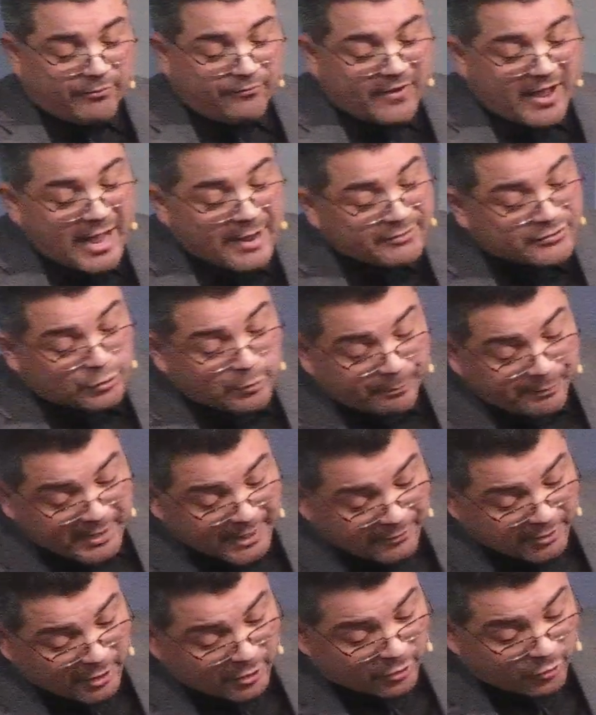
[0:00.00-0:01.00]
Number five,
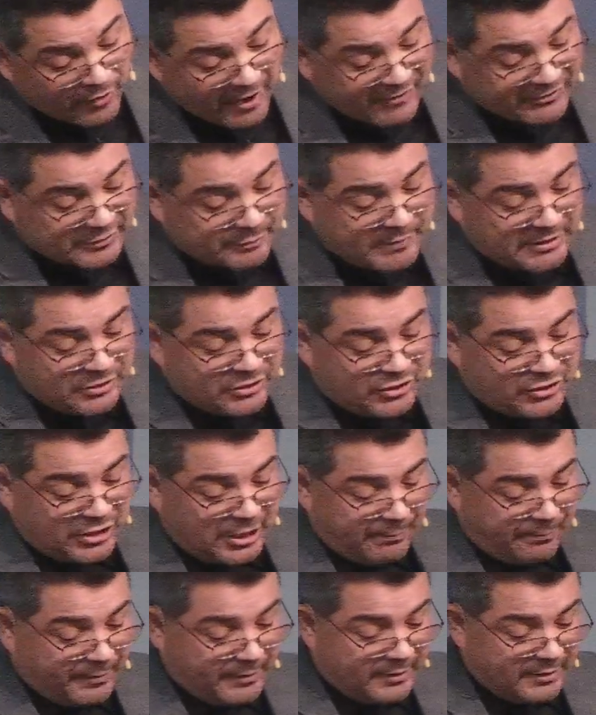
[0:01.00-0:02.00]
superior
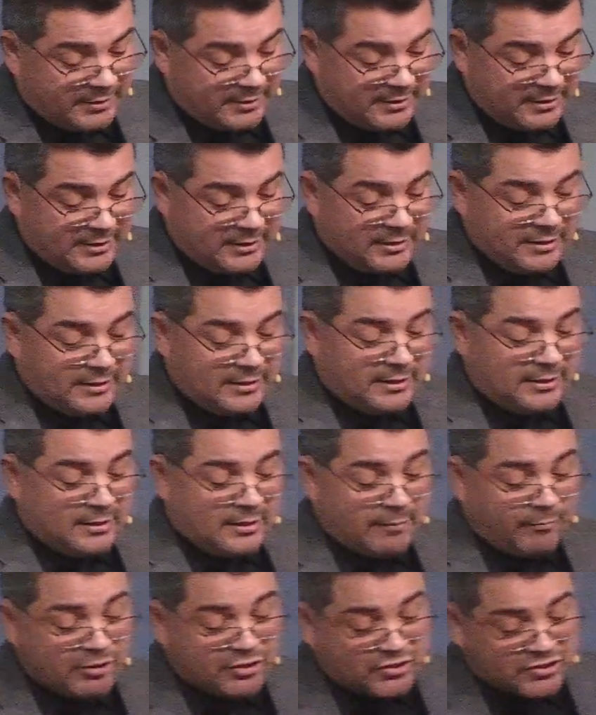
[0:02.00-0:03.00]
craftsmanship.
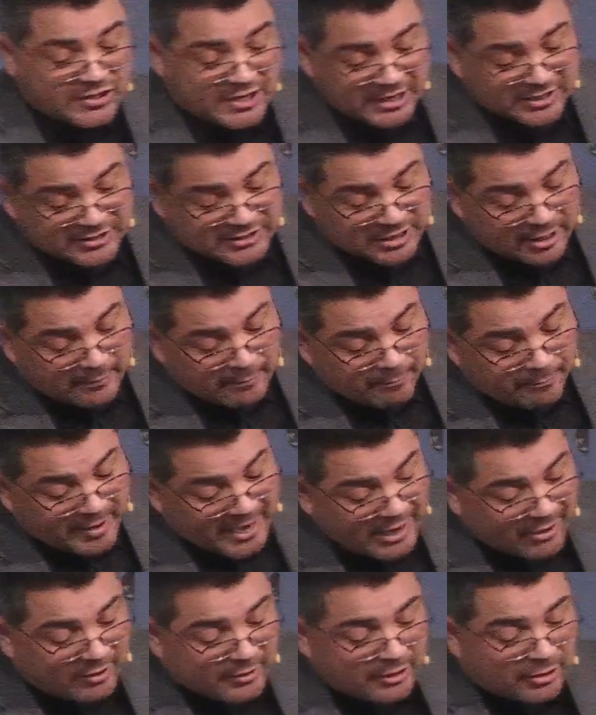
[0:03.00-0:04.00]
Number six,
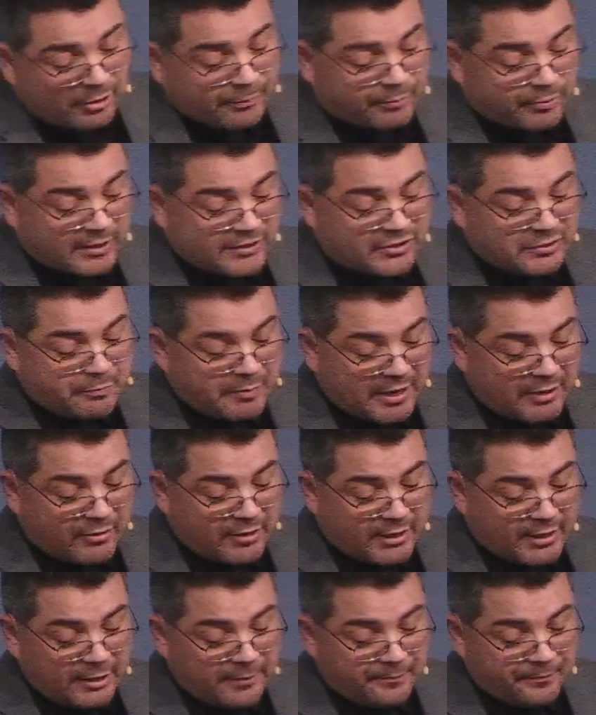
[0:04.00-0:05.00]
unparalleled
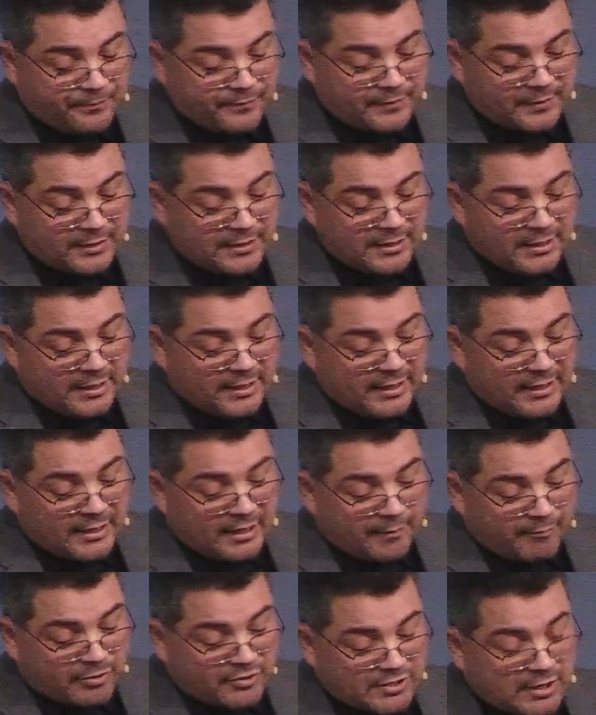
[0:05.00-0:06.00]
prosperity.
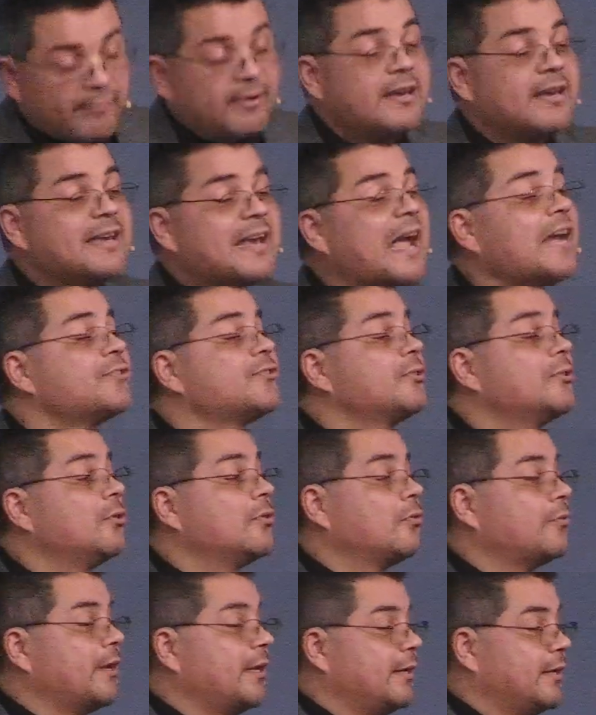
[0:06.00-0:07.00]
And number seven,
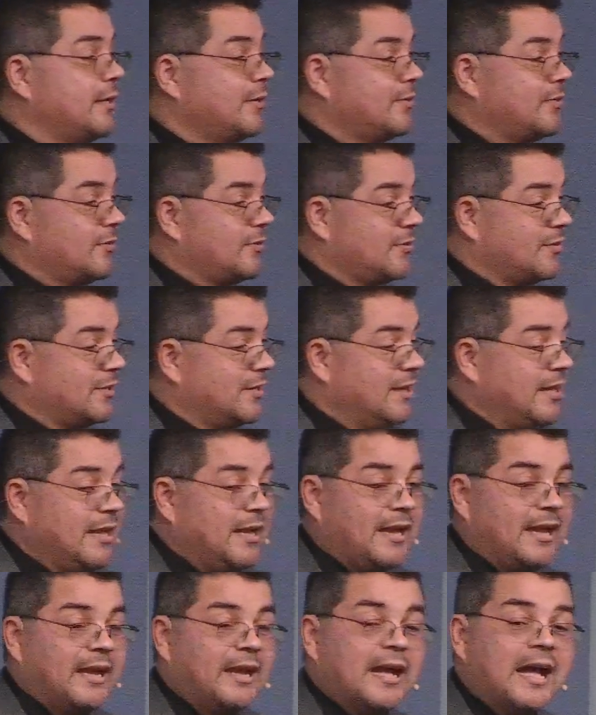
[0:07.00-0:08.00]
national greatness.
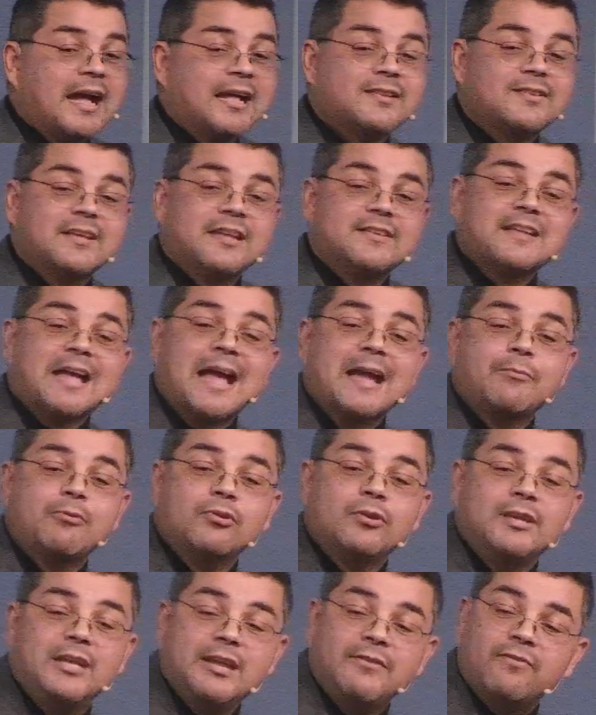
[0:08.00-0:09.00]
And God says,
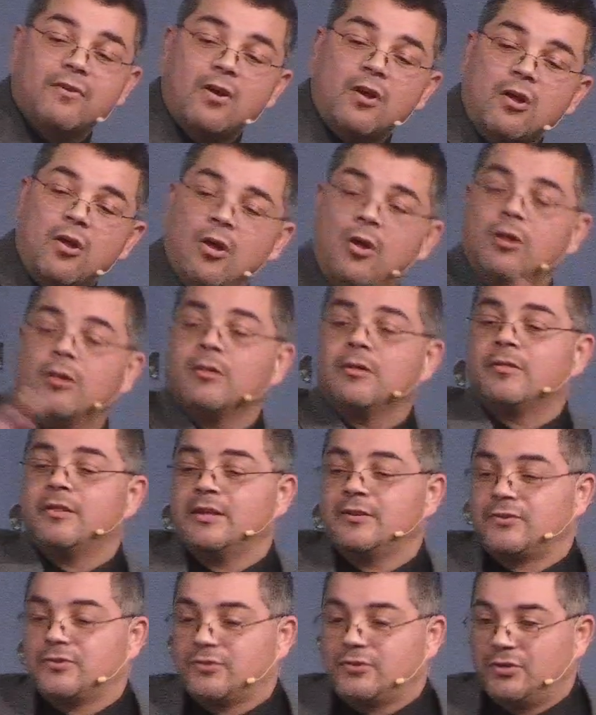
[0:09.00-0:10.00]
I will give
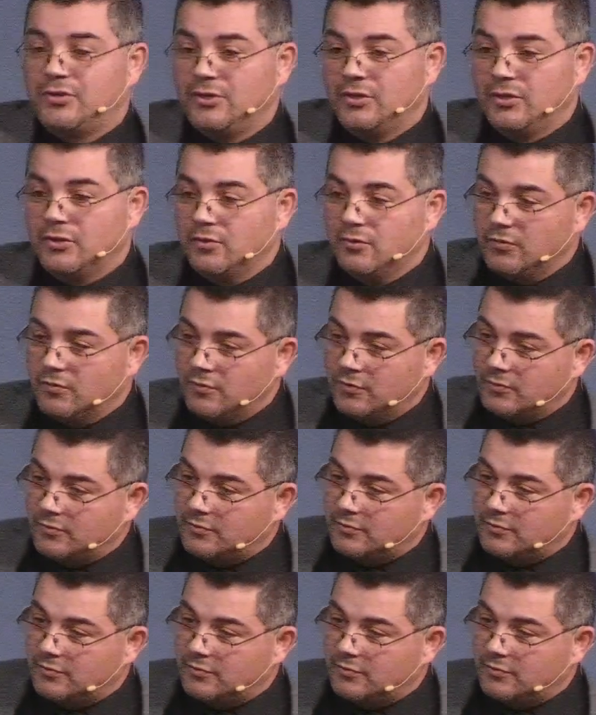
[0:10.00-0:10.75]
all of this to you.